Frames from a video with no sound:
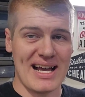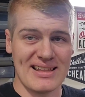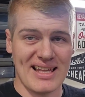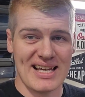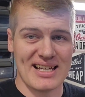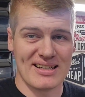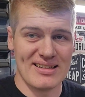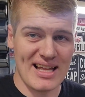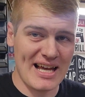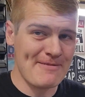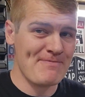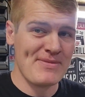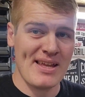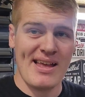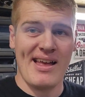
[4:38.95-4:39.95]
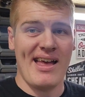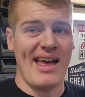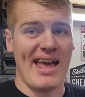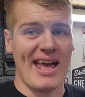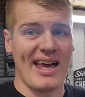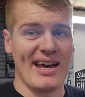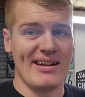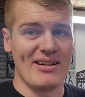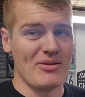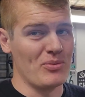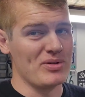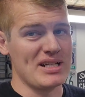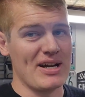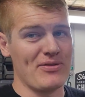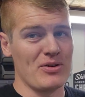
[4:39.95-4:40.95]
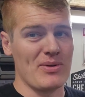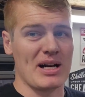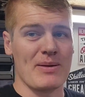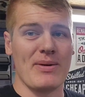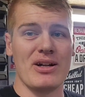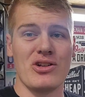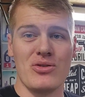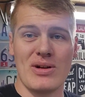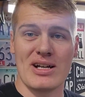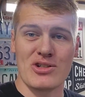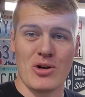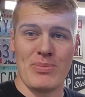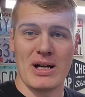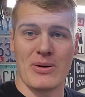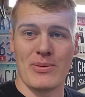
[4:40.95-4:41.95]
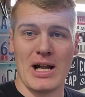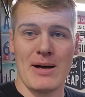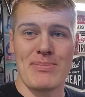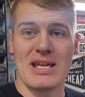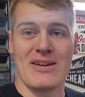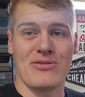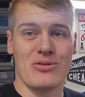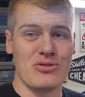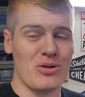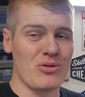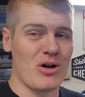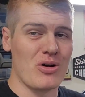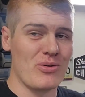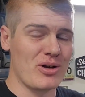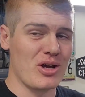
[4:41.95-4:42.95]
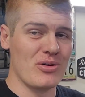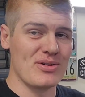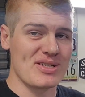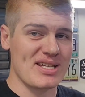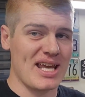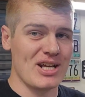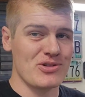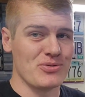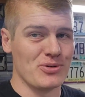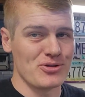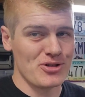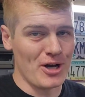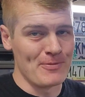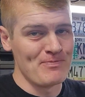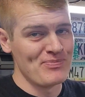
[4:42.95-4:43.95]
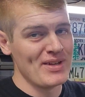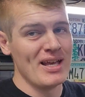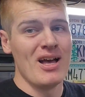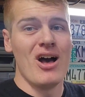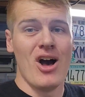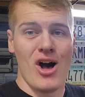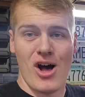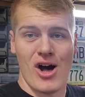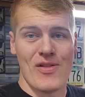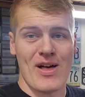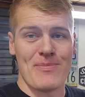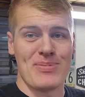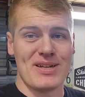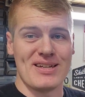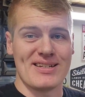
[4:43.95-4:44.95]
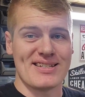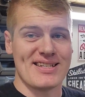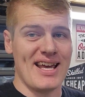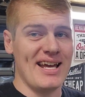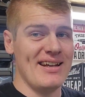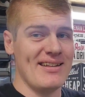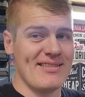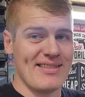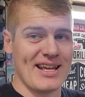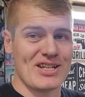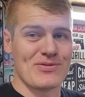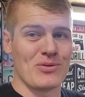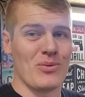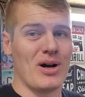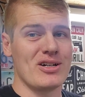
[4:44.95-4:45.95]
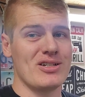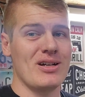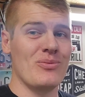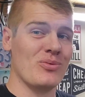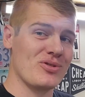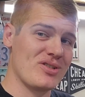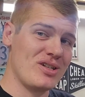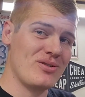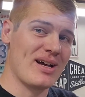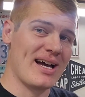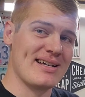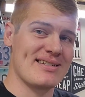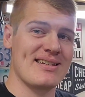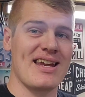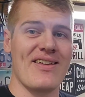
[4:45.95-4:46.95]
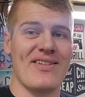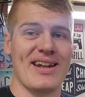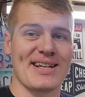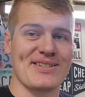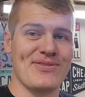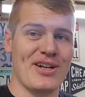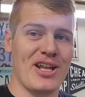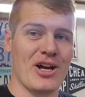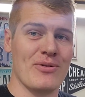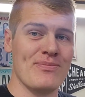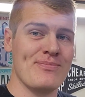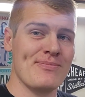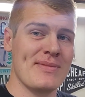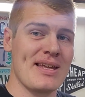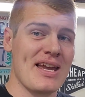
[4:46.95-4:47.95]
I like it a lot and would definitely recommend you guys go pick one up if you don't already own a scan tool. So all that being said, thanks for watching. We'll see you guys in the next video.